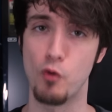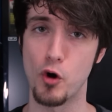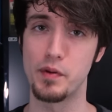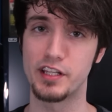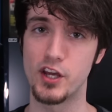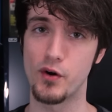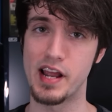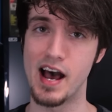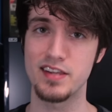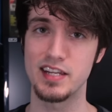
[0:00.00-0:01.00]
morbid
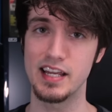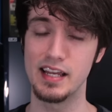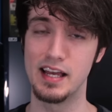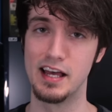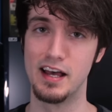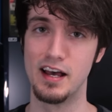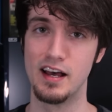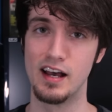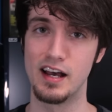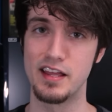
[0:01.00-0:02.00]
curiosity.
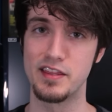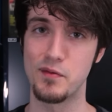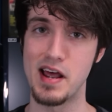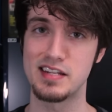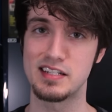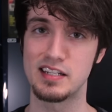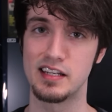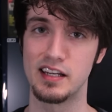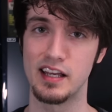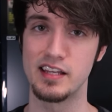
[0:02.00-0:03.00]
The rest
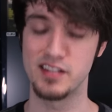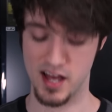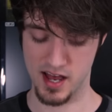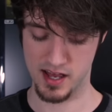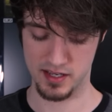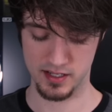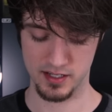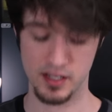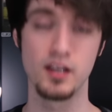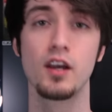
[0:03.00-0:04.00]
is,
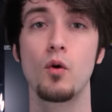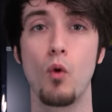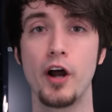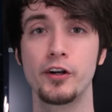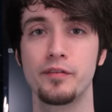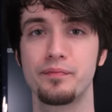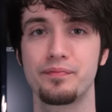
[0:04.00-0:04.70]
water.